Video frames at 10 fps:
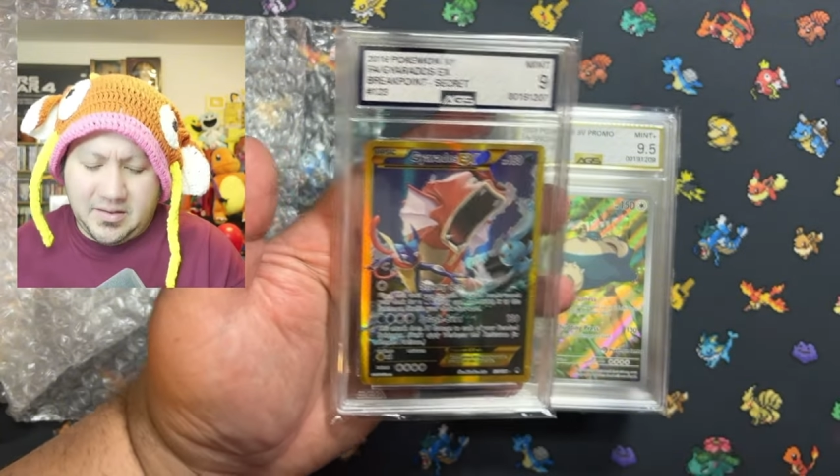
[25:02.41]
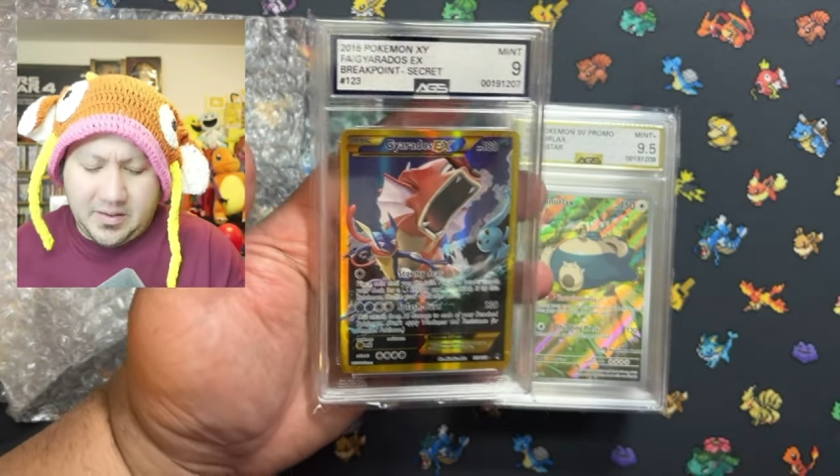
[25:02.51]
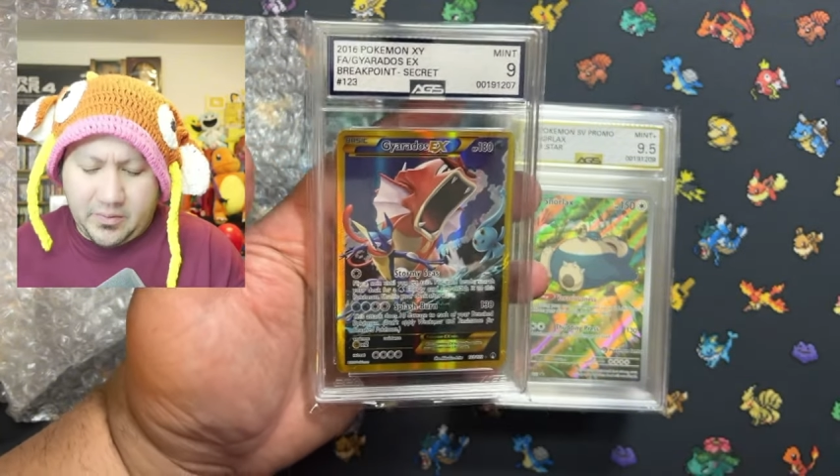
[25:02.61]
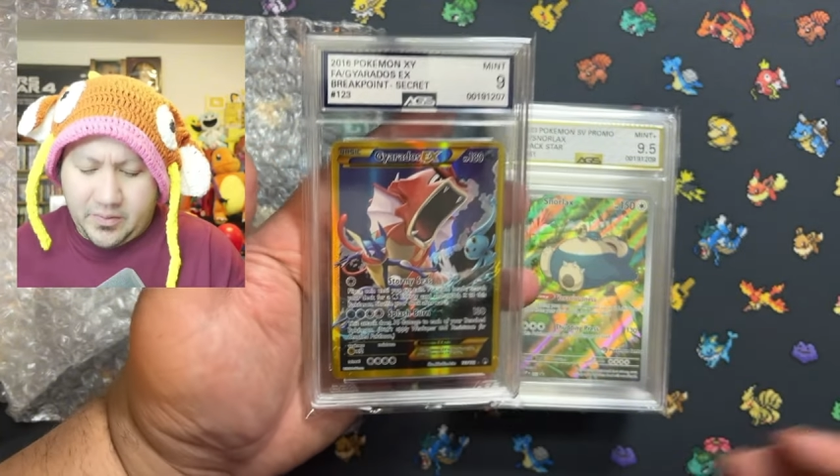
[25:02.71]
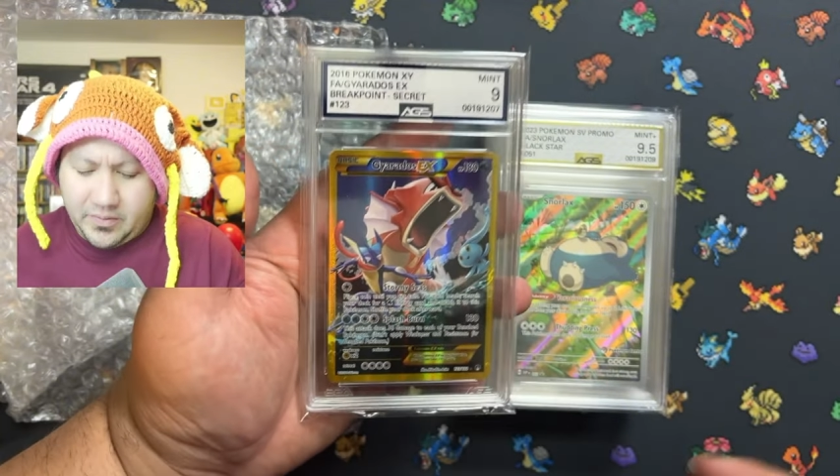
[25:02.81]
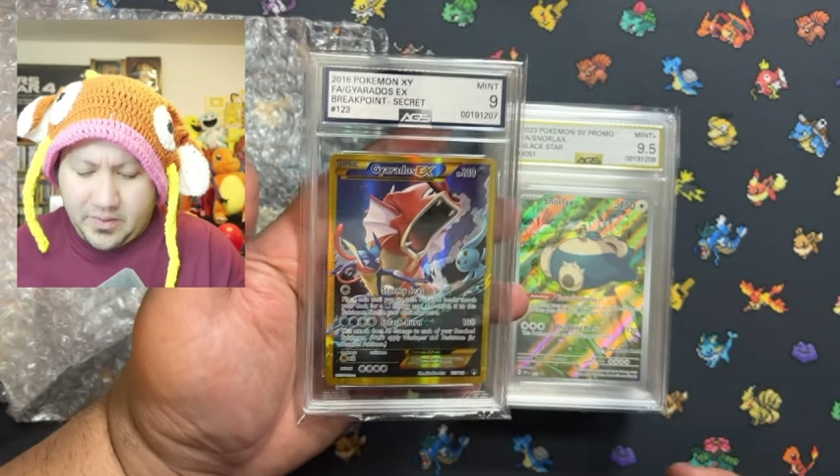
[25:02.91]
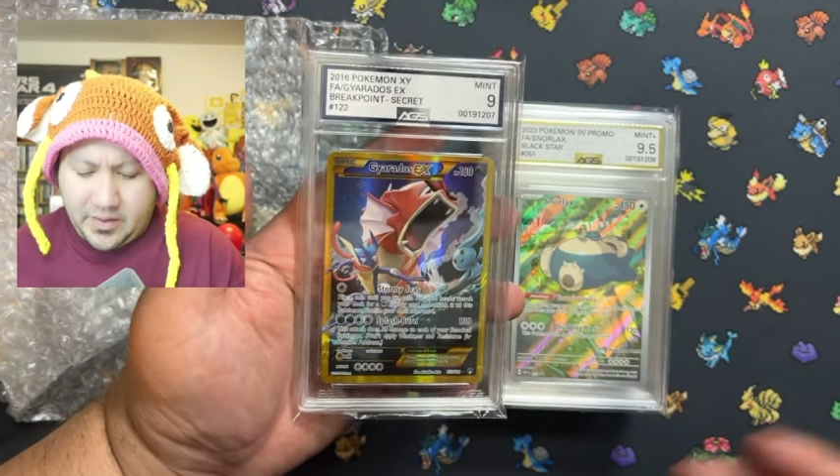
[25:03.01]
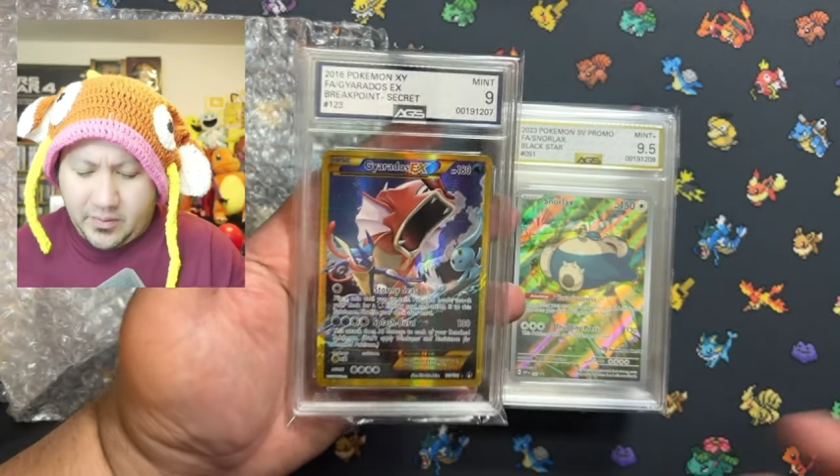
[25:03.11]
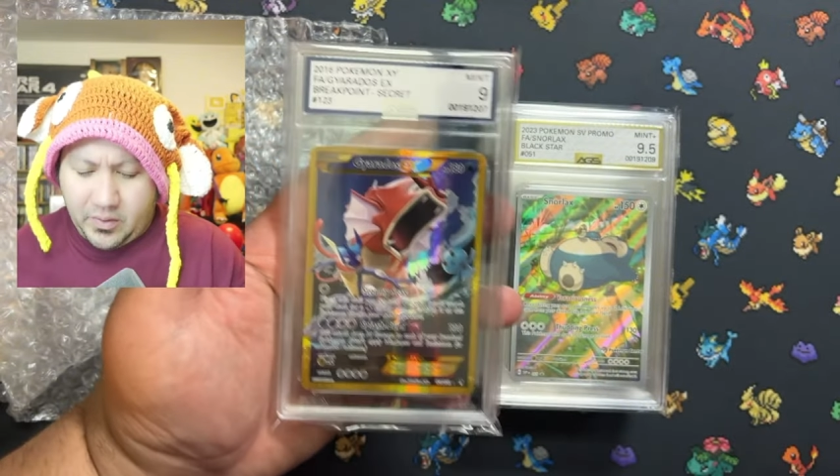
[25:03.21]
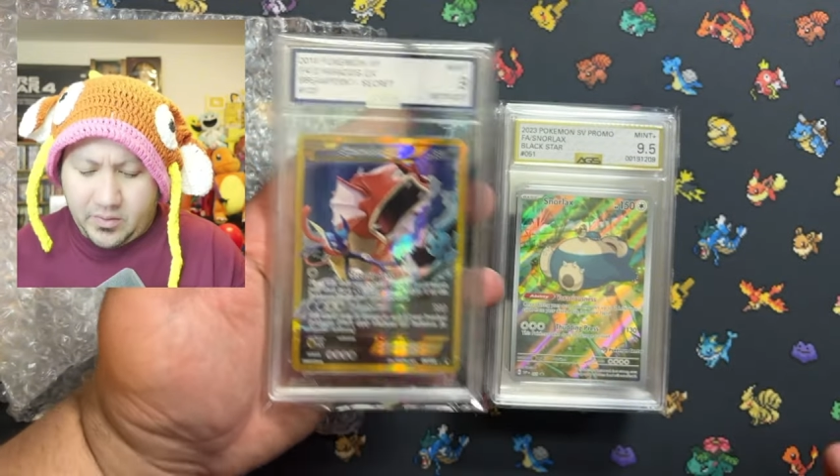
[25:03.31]
They
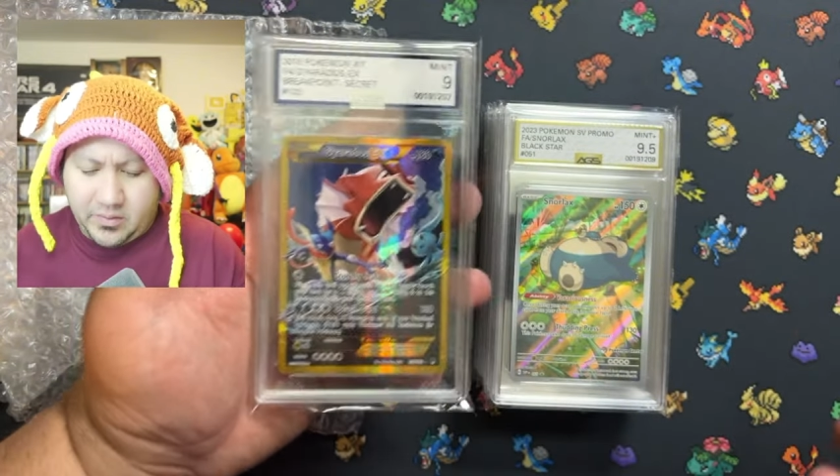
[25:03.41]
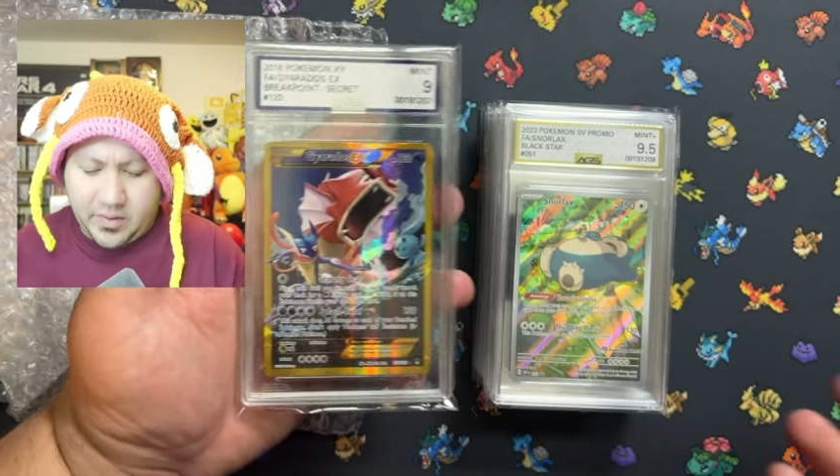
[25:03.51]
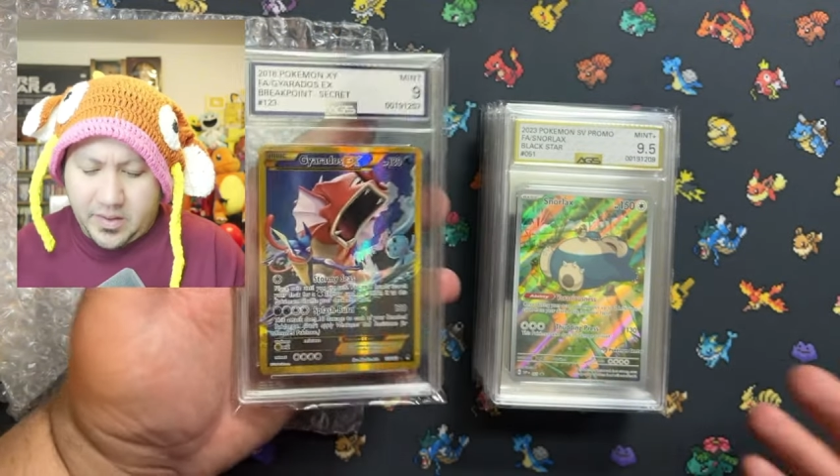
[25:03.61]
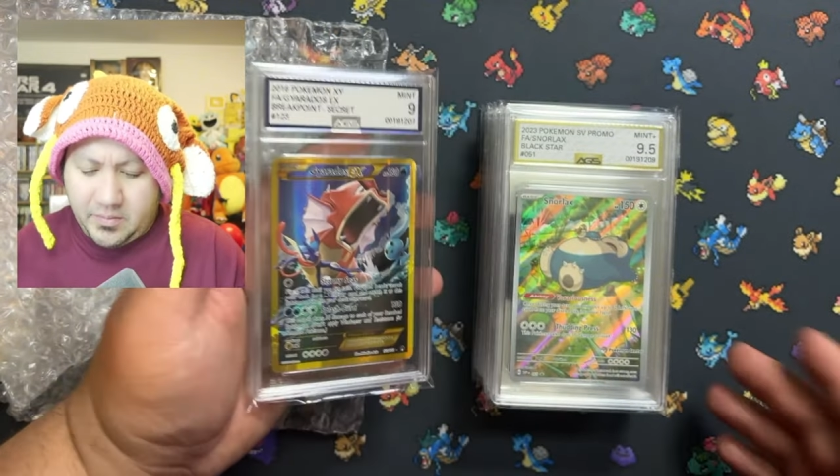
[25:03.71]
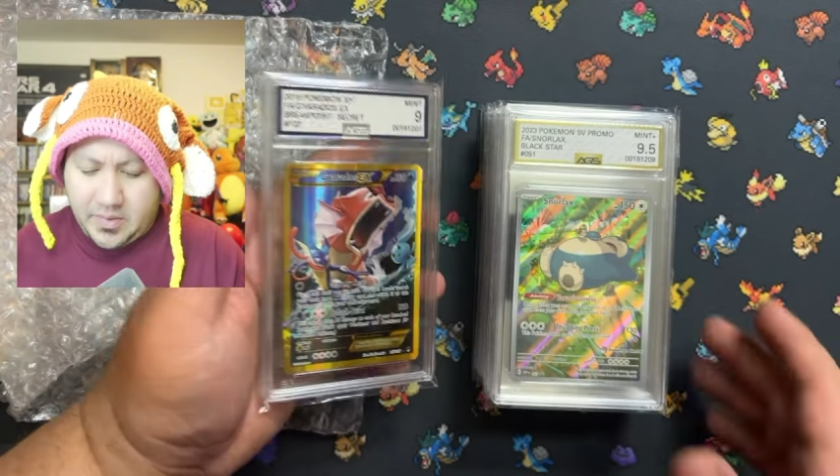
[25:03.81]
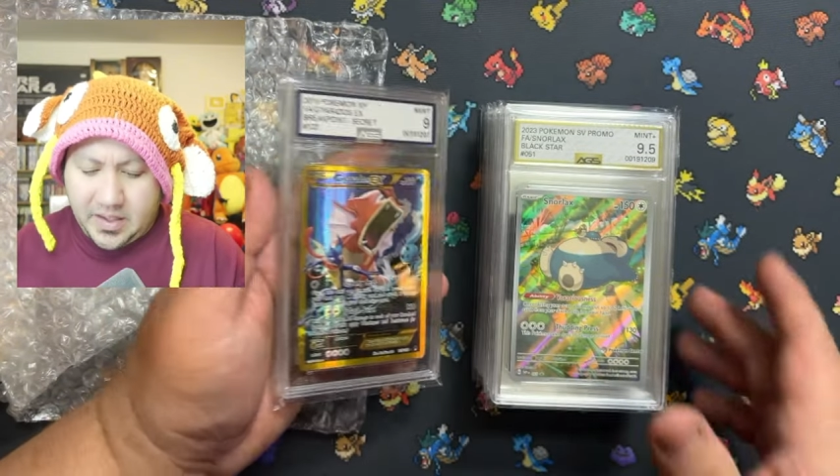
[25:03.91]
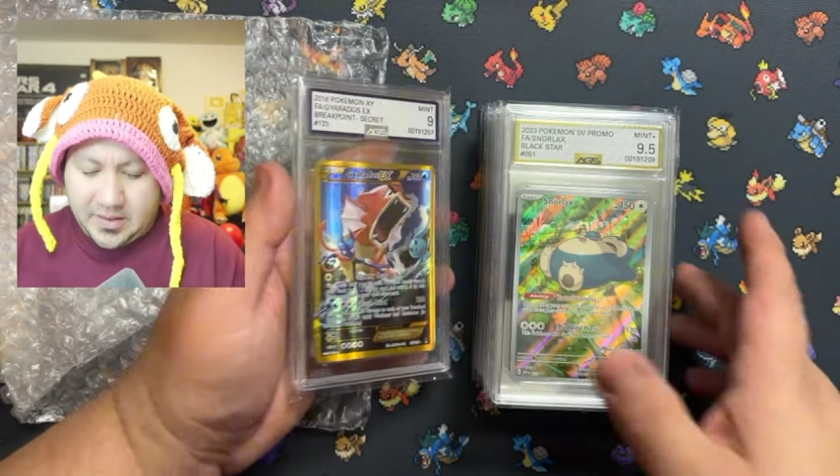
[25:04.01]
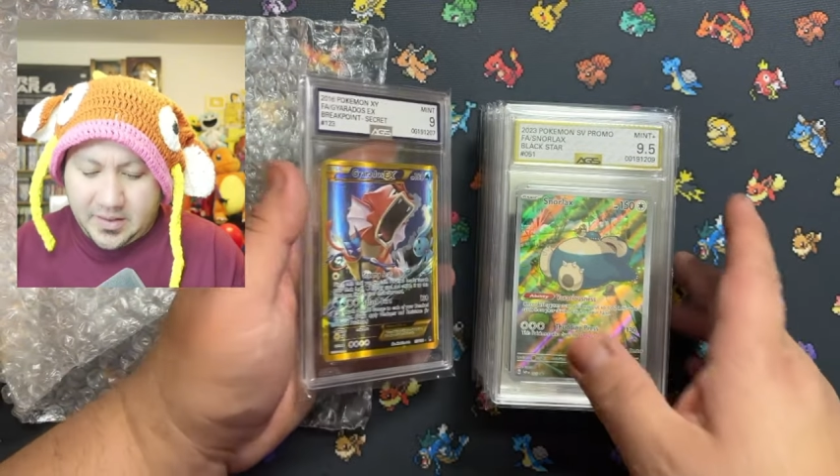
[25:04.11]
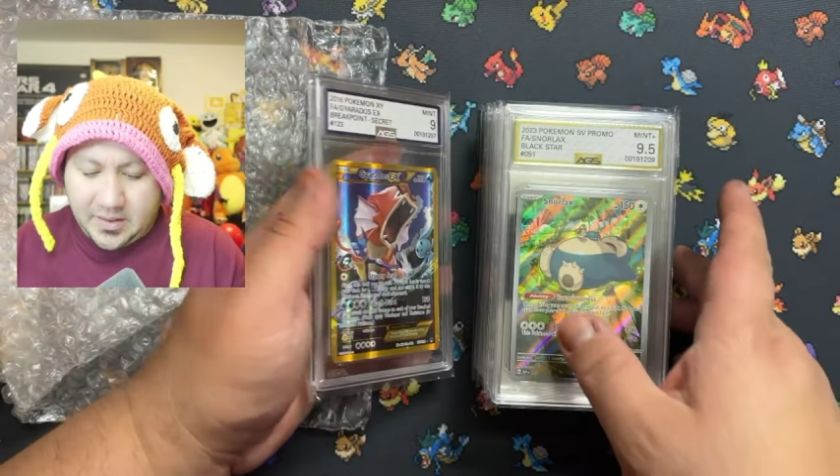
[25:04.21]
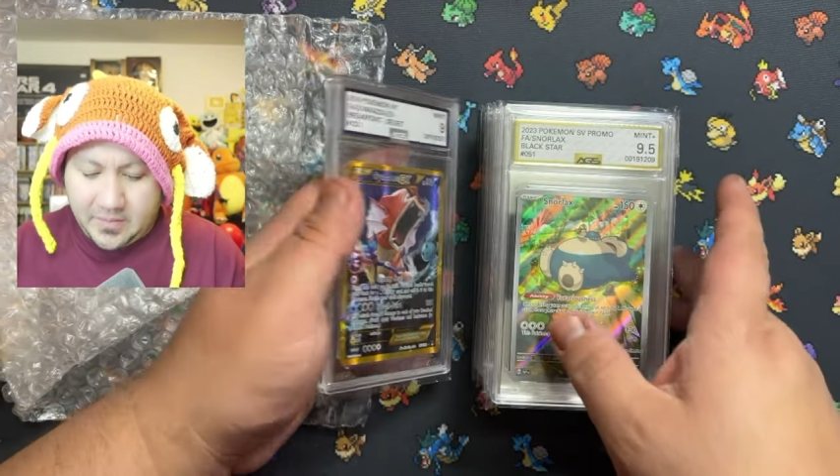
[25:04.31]
were
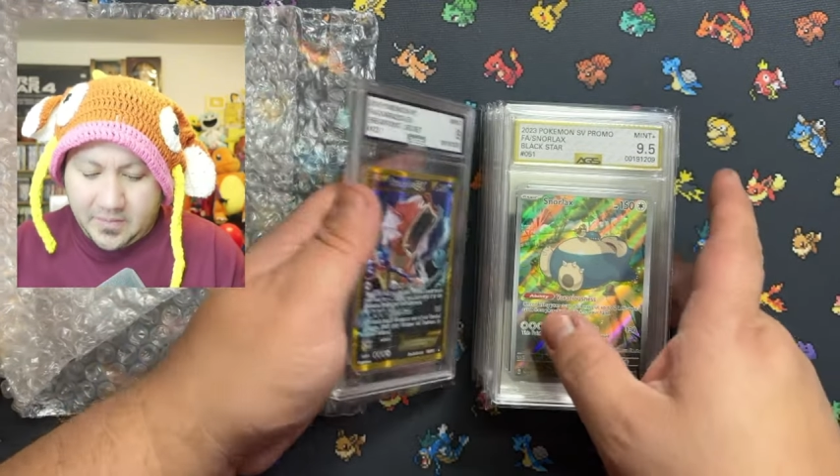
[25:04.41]
amazing.